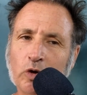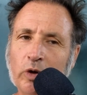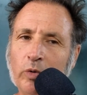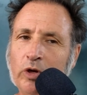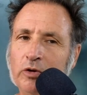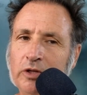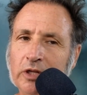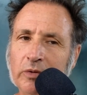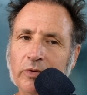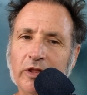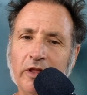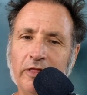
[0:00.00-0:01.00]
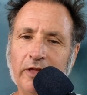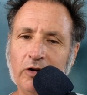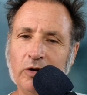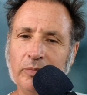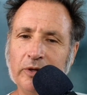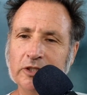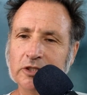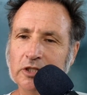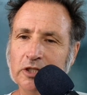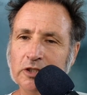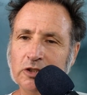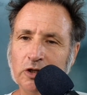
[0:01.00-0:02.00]
where you're dealing with a therapist, an
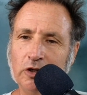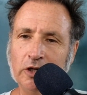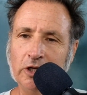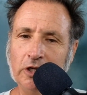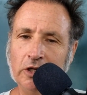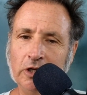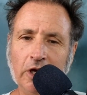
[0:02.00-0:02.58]
attorney,